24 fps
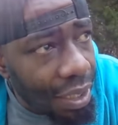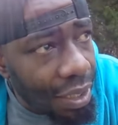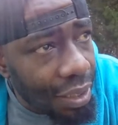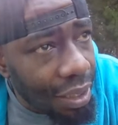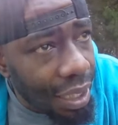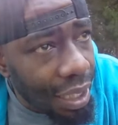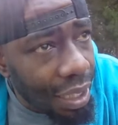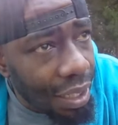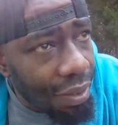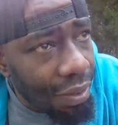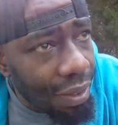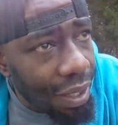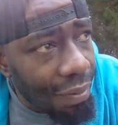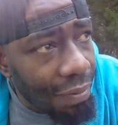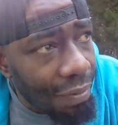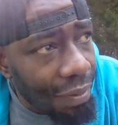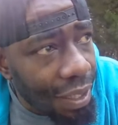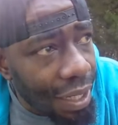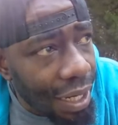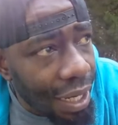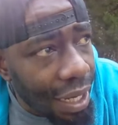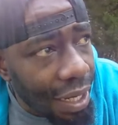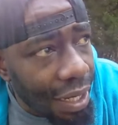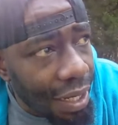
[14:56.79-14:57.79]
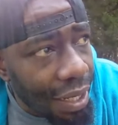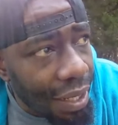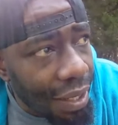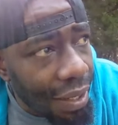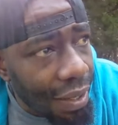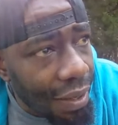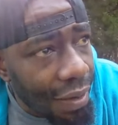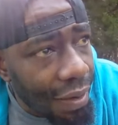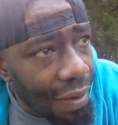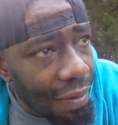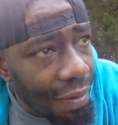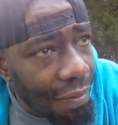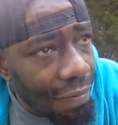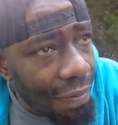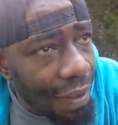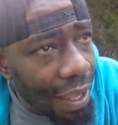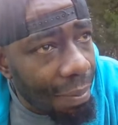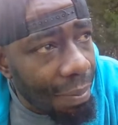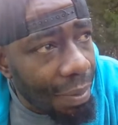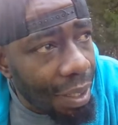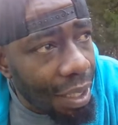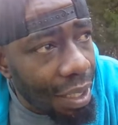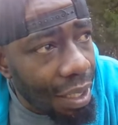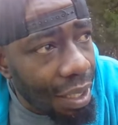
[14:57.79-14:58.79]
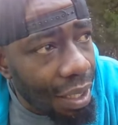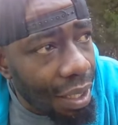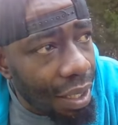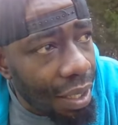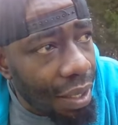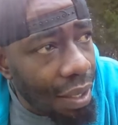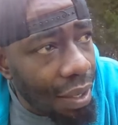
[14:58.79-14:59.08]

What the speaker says: because they don't have a daddy, a family.